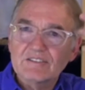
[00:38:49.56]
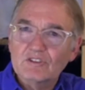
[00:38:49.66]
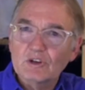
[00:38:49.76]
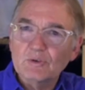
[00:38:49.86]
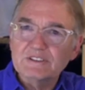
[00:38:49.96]

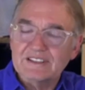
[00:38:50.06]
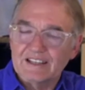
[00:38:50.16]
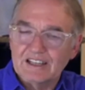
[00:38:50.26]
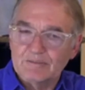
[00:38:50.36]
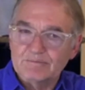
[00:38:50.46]
doing
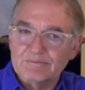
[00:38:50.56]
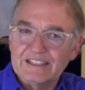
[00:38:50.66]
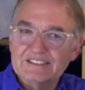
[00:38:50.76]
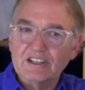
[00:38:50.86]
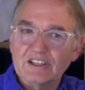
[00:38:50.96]
something. It
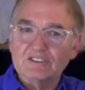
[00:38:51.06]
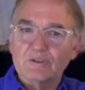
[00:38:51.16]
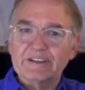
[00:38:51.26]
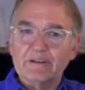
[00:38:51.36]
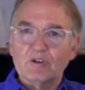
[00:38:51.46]
starts going,
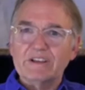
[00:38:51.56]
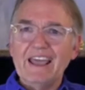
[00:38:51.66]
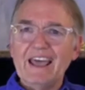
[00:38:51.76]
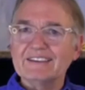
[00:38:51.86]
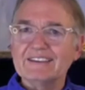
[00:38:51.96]
well,
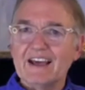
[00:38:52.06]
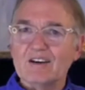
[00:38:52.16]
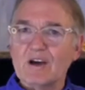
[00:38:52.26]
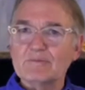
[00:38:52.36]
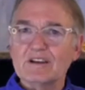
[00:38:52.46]
yeah,
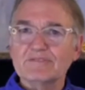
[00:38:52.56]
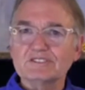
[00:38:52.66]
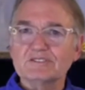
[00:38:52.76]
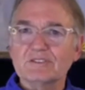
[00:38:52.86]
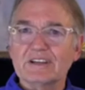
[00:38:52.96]
why am I
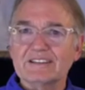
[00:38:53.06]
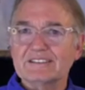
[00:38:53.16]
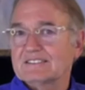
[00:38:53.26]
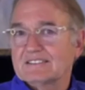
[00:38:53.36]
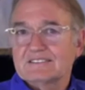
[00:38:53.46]
frustrated?
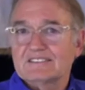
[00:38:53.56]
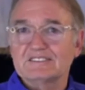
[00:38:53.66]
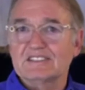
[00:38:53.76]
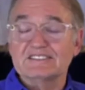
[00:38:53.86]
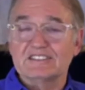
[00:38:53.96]

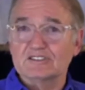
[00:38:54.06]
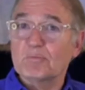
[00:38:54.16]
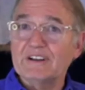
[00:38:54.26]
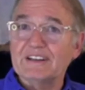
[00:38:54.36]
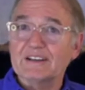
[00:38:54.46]
It's
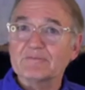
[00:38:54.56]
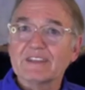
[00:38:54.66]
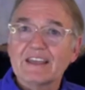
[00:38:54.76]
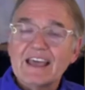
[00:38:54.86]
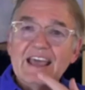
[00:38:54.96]
disappointing.
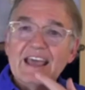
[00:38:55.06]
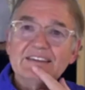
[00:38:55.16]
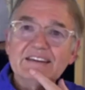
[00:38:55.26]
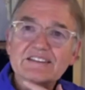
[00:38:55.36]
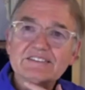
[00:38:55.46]
And
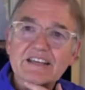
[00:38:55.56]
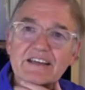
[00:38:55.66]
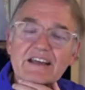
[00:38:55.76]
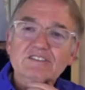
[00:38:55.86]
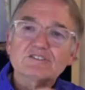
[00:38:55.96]
then you say,
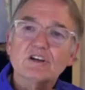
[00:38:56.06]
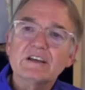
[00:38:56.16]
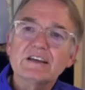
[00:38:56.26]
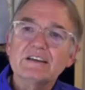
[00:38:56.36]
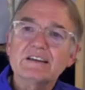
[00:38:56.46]
so,
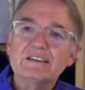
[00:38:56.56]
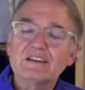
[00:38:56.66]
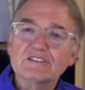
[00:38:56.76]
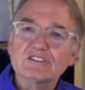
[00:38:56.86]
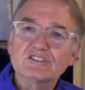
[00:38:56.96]
you
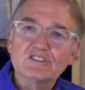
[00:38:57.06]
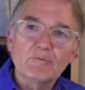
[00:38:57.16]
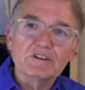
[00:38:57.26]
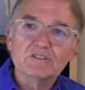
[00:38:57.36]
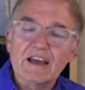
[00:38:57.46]
know, there's so
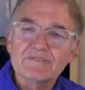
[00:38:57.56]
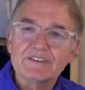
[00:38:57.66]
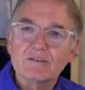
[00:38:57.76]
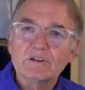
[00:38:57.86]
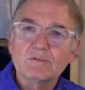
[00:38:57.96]
much
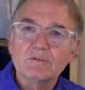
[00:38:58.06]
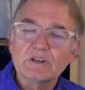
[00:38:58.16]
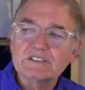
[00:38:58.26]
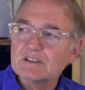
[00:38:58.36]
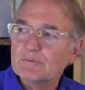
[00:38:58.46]
traffic.
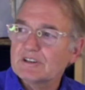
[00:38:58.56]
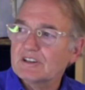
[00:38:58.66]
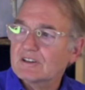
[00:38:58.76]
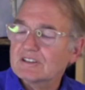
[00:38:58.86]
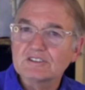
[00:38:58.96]
What are some of
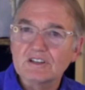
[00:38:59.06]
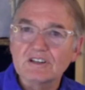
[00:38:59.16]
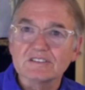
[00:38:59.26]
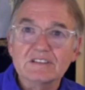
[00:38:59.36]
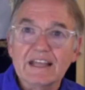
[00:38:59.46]
your
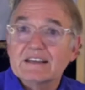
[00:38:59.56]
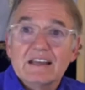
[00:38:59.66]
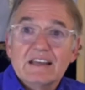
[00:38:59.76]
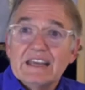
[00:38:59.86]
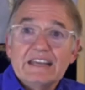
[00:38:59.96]
concerns?
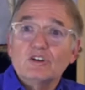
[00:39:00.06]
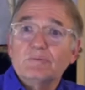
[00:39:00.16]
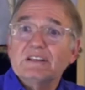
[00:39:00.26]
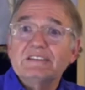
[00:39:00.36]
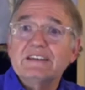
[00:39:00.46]
Like, it took
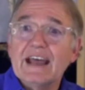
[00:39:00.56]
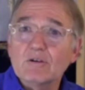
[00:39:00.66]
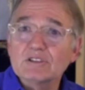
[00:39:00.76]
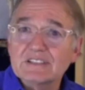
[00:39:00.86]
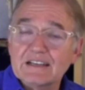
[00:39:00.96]
me 10
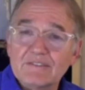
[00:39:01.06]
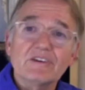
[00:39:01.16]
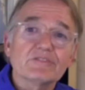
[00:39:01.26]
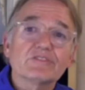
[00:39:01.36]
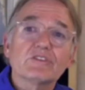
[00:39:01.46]
hours to get,
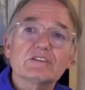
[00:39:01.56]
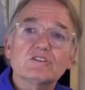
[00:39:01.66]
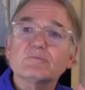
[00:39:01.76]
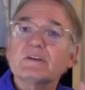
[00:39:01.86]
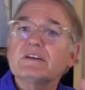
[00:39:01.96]
it
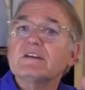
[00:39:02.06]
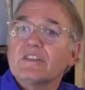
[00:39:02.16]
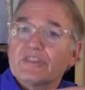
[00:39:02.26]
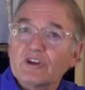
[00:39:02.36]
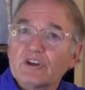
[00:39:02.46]
took me
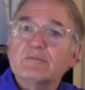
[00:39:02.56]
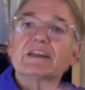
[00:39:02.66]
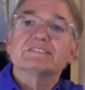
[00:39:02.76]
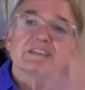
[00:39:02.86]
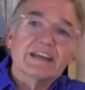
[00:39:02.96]
30
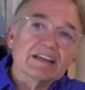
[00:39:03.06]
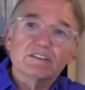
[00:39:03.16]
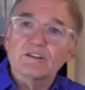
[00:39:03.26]
minutes to get to the